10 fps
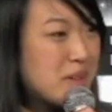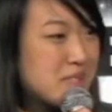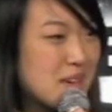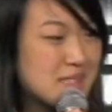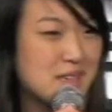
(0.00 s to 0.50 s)
to
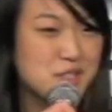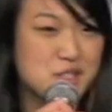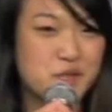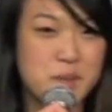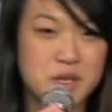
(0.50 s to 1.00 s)
Los
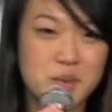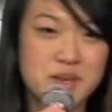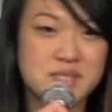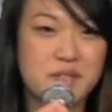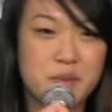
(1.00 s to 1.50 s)
Angeles for my
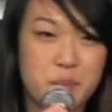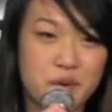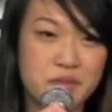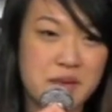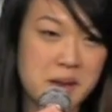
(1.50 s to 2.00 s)
27th
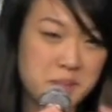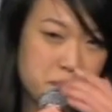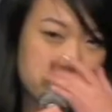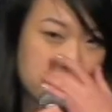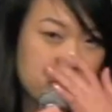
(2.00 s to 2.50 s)

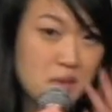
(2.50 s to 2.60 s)
birthday,